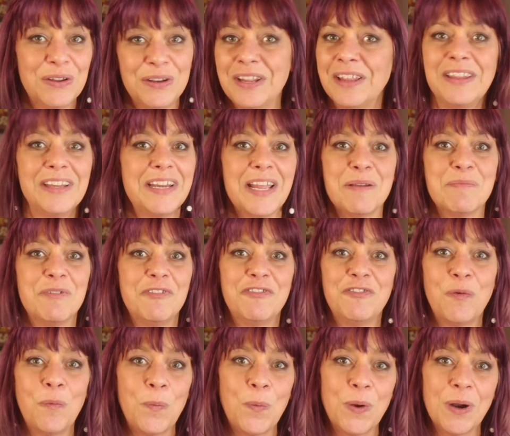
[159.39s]
you did the day
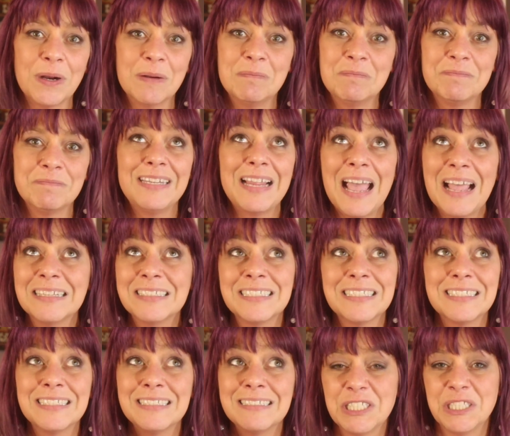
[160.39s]
before.
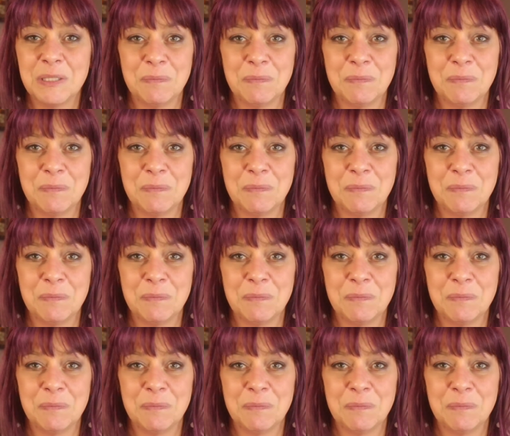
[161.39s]
That's the